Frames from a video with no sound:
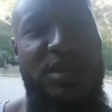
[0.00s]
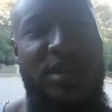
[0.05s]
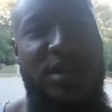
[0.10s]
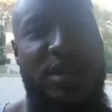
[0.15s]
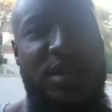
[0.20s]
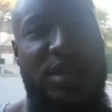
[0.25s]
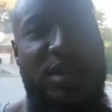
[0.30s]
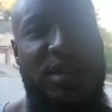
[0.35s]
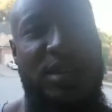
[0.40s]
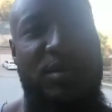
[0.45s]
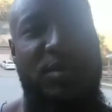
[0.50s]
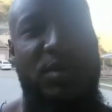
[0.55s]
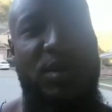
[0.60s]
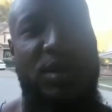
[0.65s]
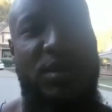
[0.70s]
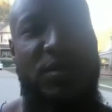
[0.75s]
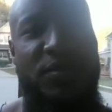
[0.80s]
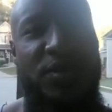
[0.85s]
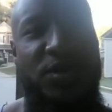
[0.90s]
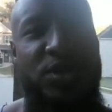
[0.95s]
looking at the
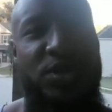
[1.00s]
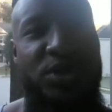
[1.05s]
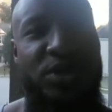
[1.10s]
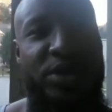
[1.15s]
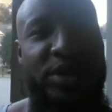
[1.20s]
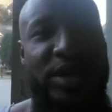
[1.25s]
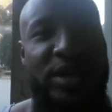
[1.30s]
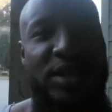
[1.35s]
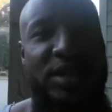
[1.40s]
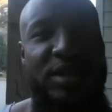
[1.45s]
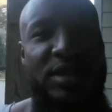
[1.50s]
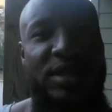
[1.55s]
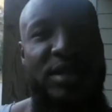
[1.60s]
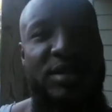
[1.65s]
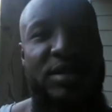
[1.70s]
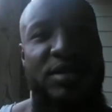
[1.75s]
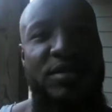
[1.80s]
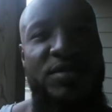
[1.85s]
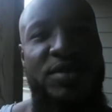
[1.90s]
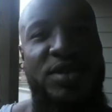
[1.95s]
wonderful trees. I
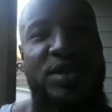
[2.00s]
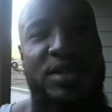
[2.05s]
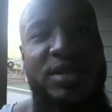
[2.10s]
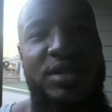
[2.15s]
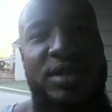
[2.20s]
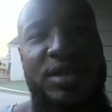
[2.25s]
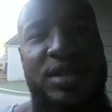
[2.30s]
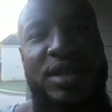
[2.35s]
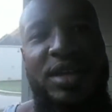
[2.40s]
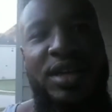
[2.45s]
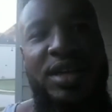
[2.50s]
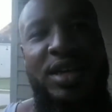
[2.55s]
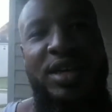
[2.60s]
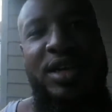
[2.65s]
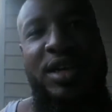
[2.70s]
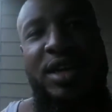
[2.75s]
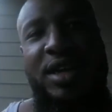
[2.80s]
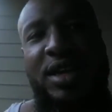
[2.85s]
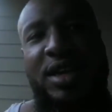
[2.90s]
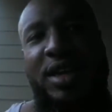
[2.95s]
don't know if you can,
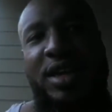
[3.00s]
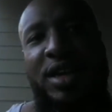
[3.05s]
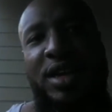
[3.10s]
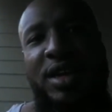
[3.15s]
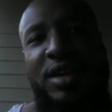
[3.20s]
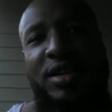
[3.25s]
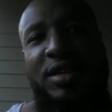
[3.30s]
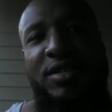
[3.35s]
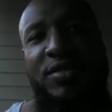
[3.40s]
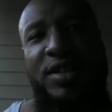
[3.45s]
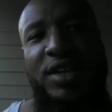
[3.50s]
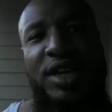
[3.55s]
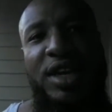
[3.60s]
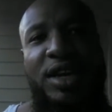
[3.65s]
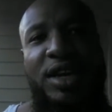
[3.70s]
know the